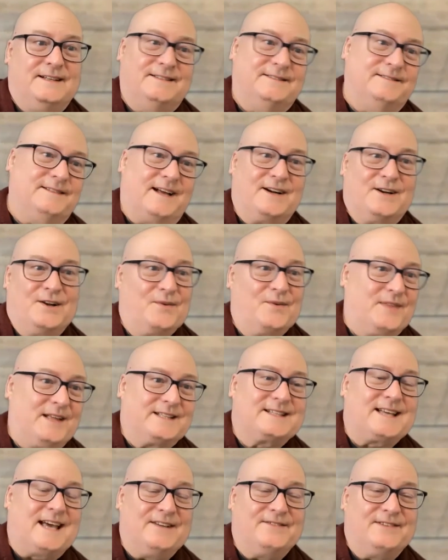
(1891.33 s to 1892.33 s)
I don't know.
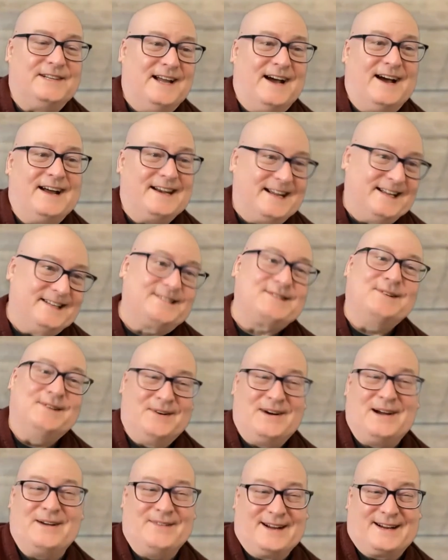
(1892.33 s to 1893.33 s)
That's kind of a non-answer,
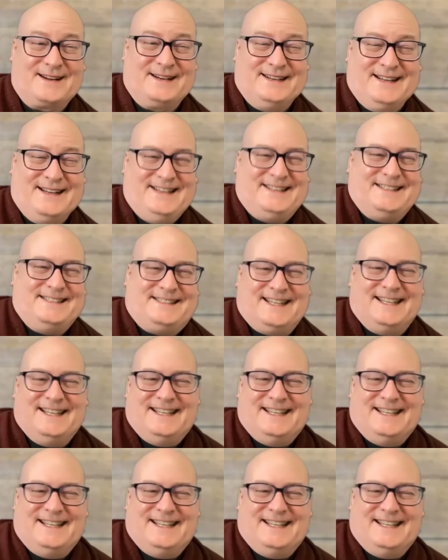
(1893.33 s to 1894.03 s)
though, I recognize.